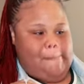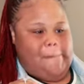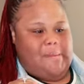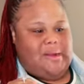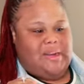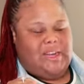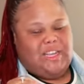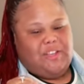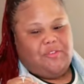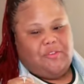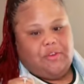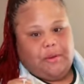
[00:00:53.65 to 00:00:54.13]

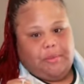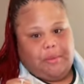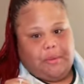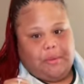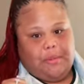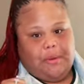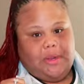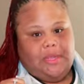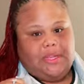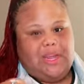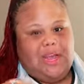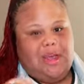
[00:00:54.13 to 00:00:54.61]
That's for the people
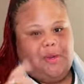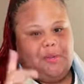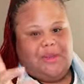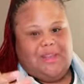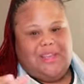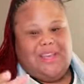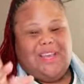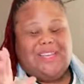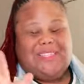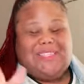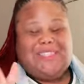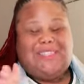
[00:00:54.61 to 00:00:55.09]
that always
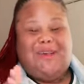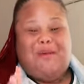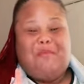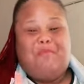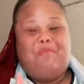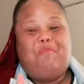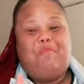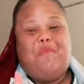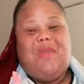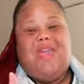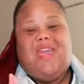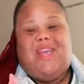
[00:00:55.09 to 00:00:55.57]
got
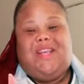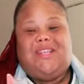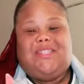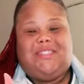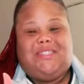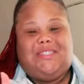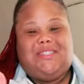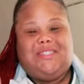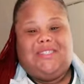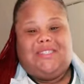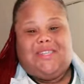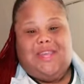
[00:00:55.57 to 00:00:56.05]
some mess
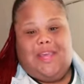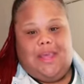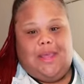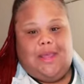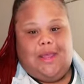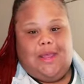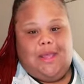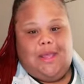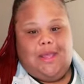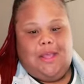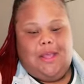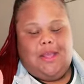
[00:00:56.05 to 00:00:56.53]
to say.